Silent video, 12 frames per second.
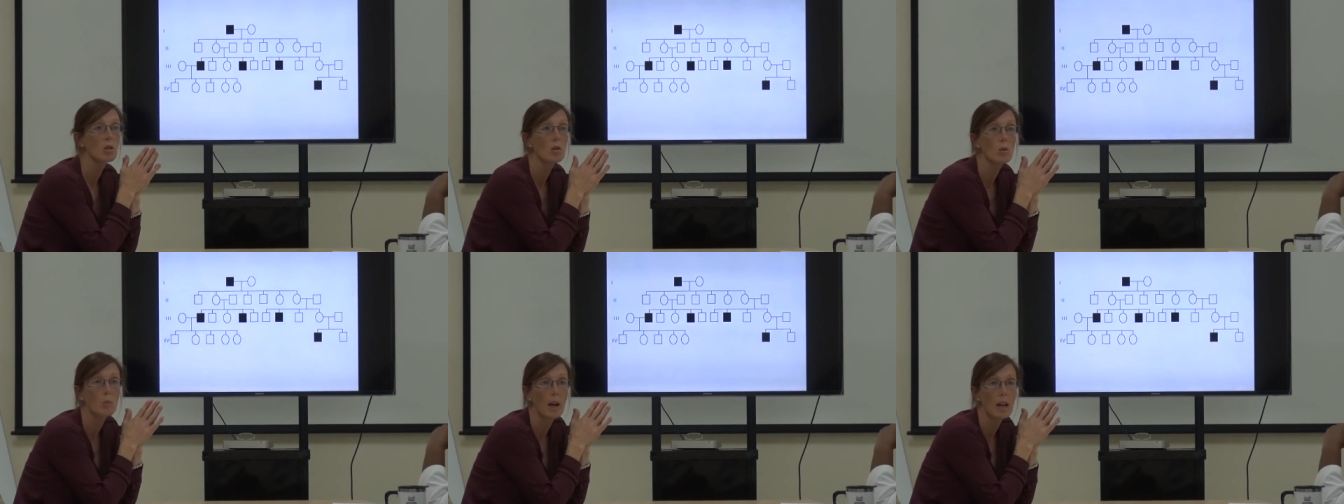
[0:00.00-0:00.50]
to
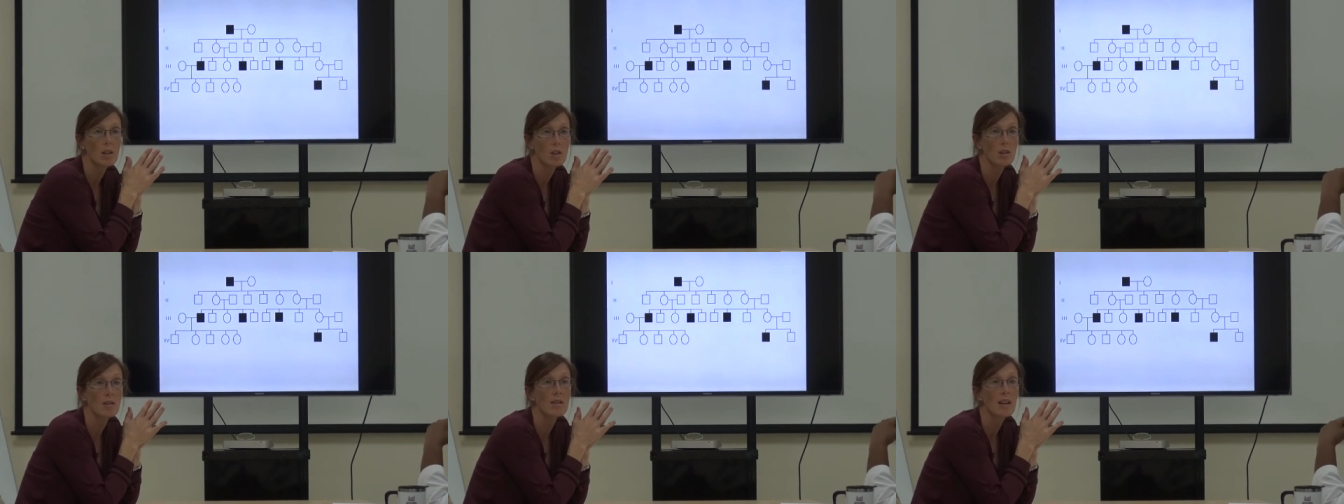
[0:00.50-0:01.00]
your
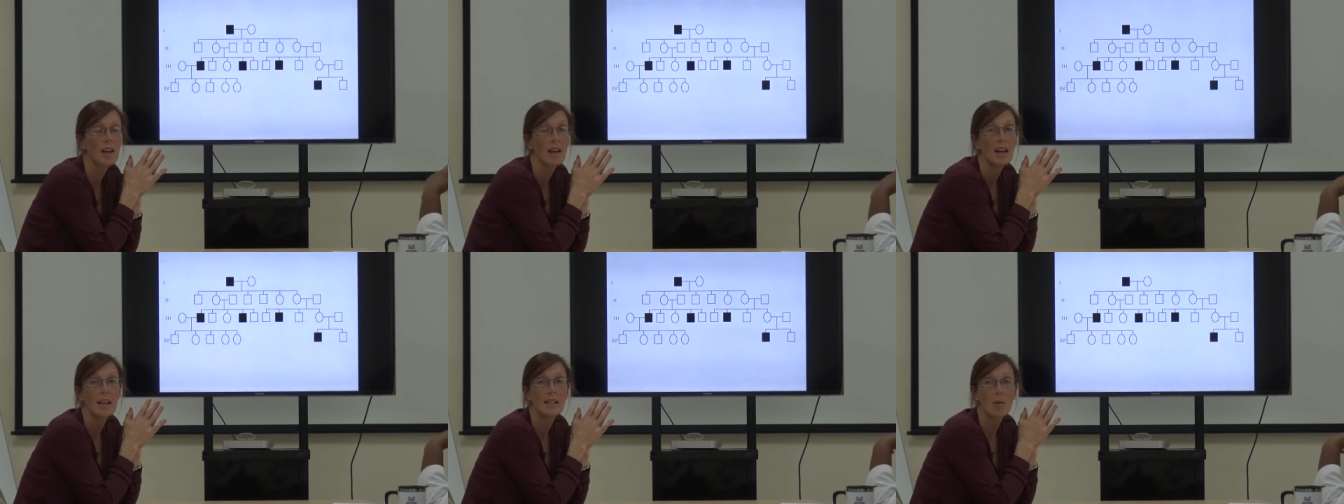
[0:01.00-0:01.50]
patients
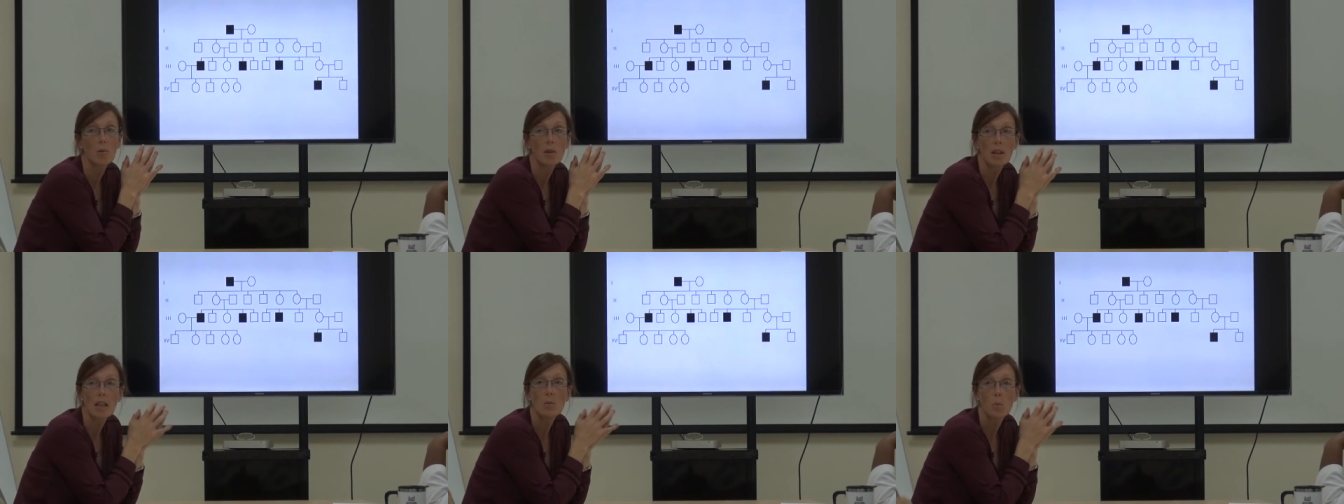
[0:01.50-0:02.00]
is that
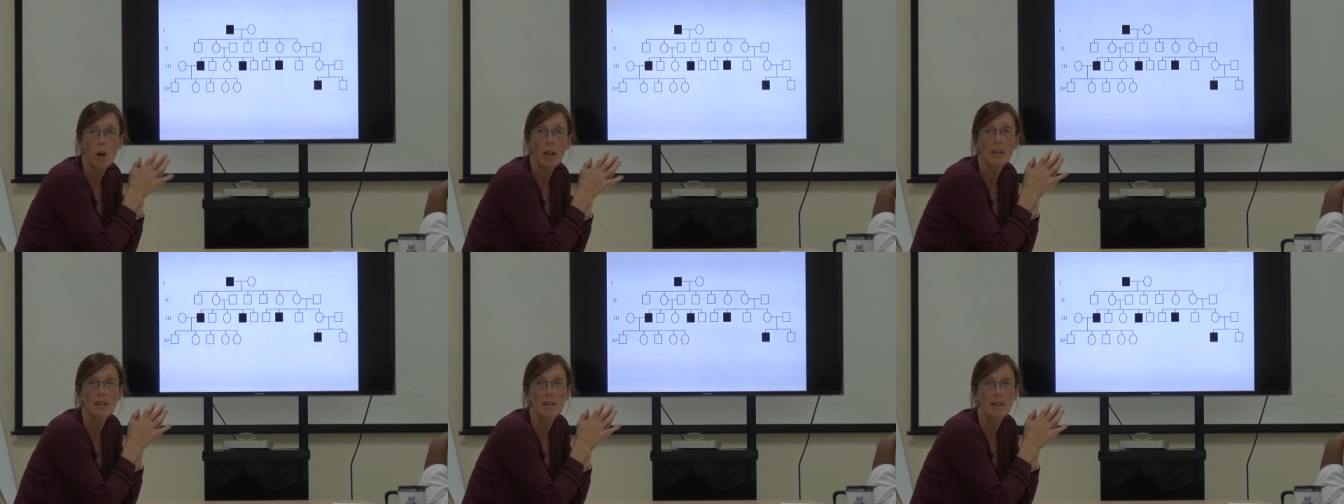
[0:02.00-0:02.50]
with each
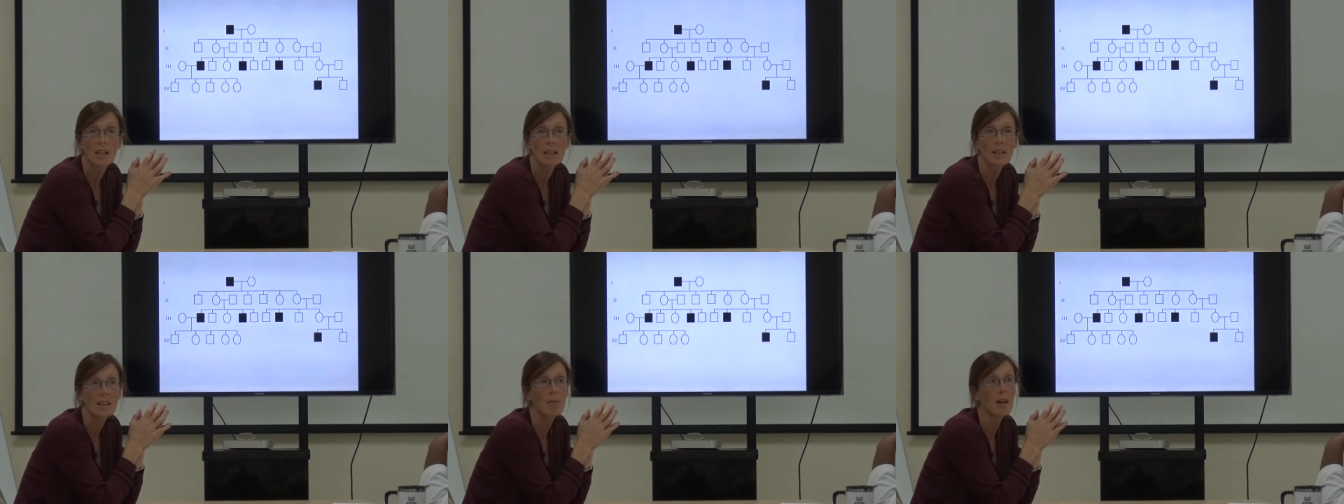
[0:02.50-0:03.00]
pregnancy,
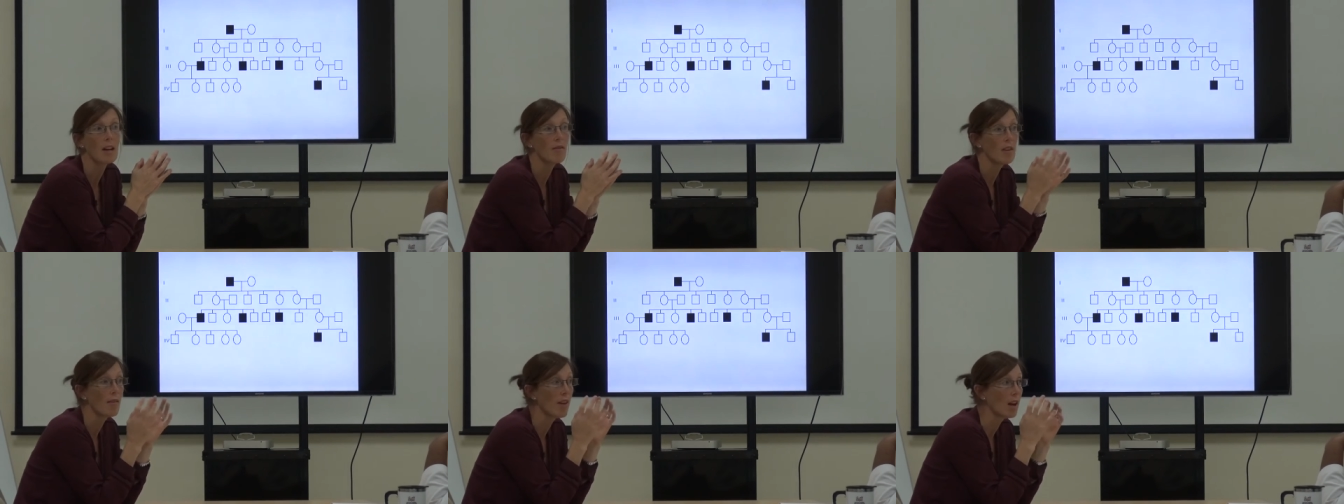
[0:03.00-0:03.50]
it doesn't matter
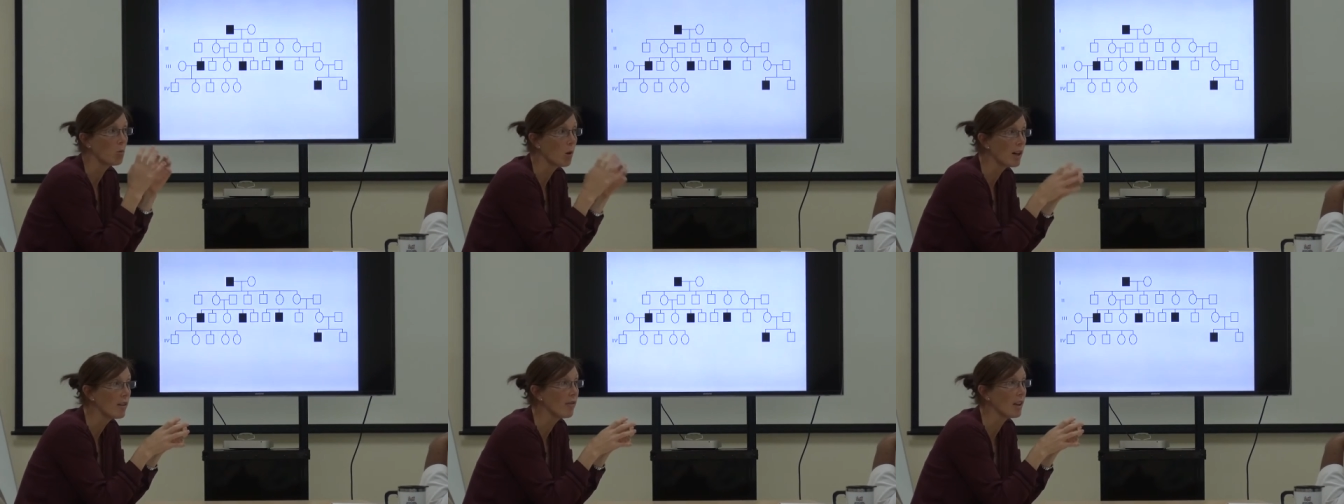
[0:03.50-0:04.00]
if they've had
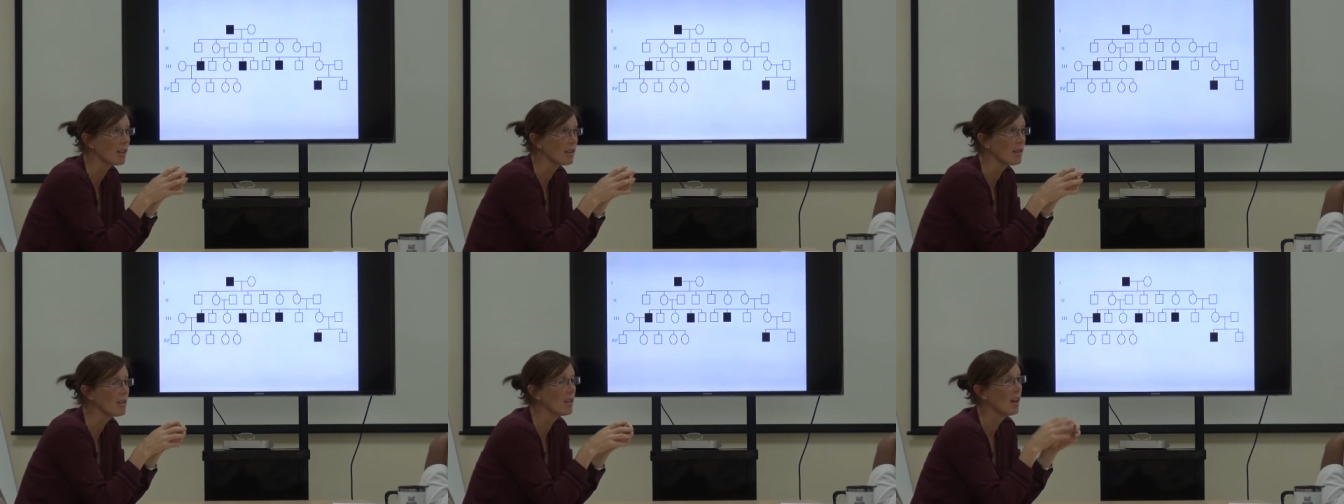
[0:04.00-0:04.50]
one
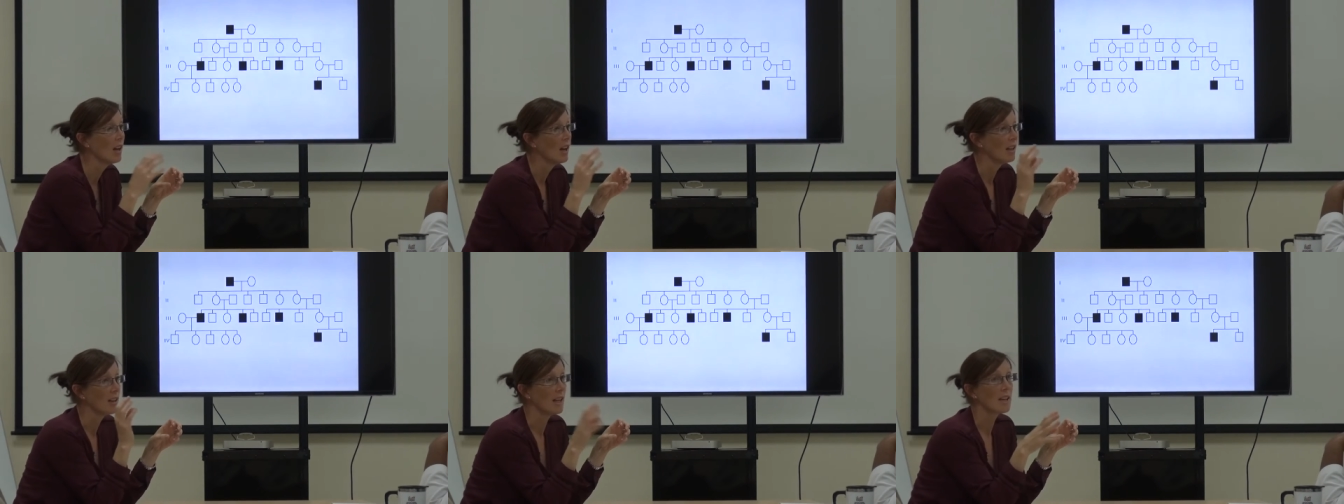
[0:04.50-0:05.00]
affected,
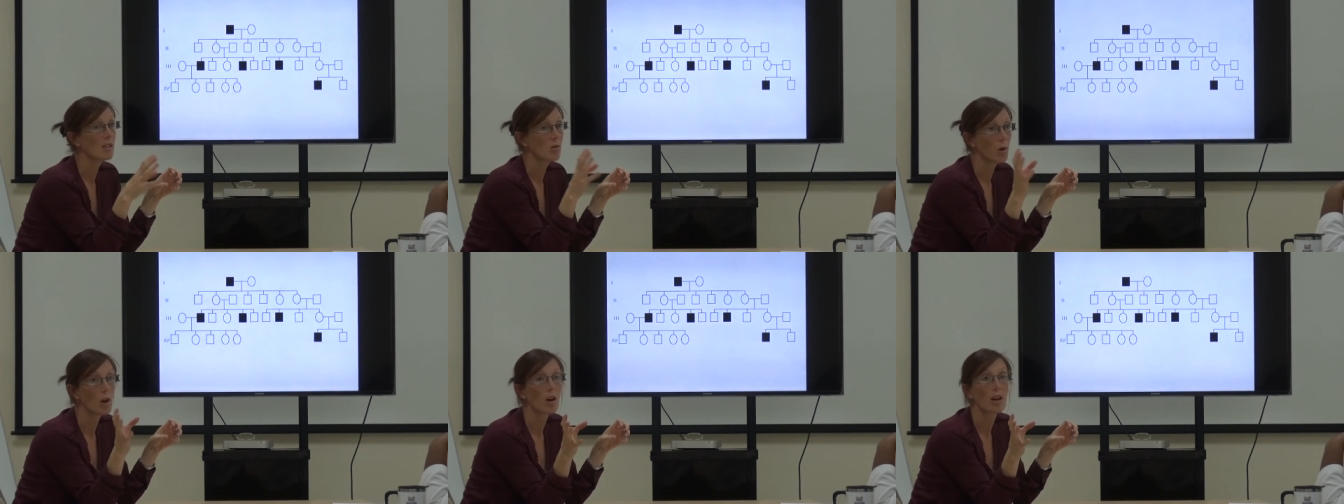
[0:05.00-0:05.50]
the next
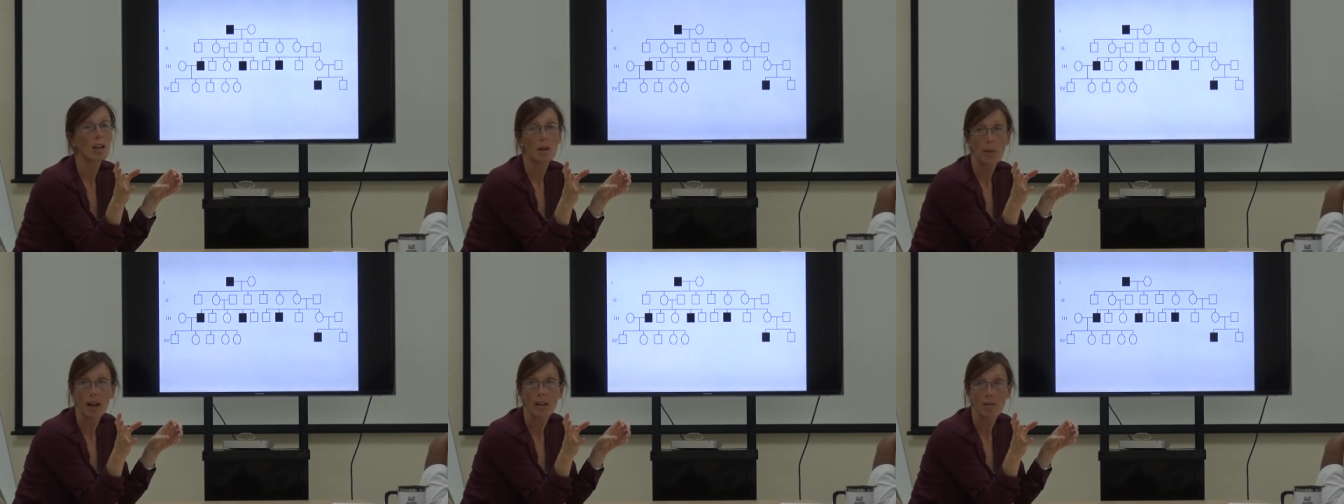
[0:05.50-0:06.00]
three are not going
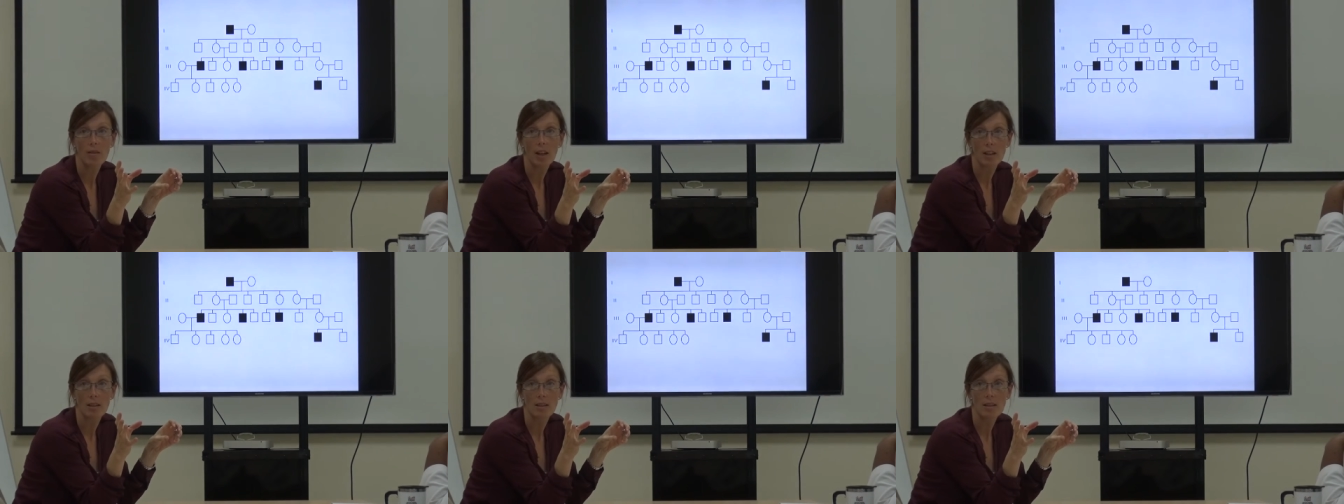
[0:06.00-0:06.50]
to be
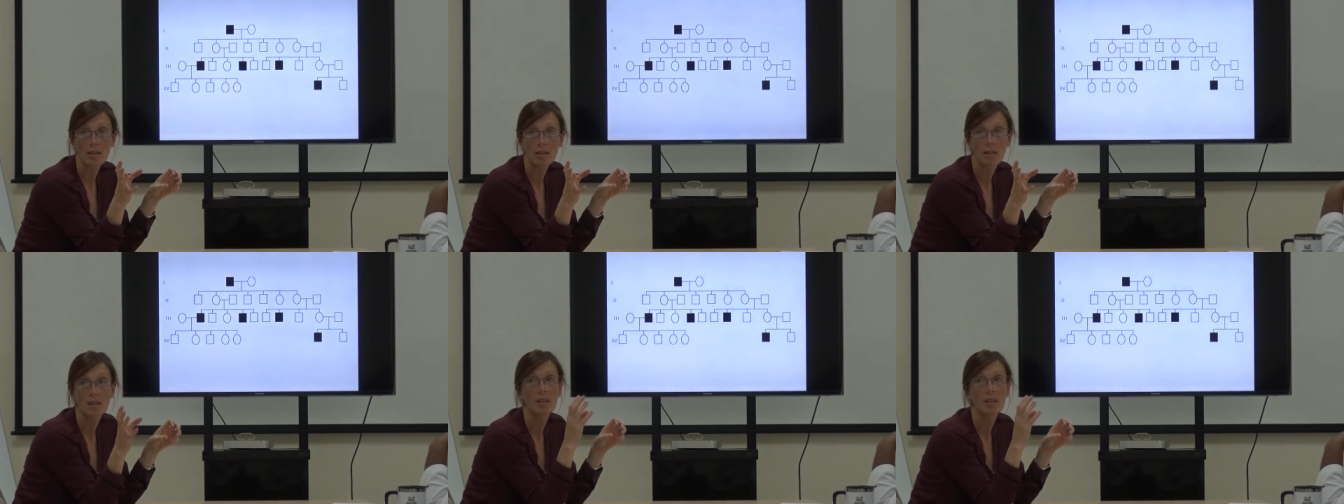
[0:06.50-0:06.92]
unaffected.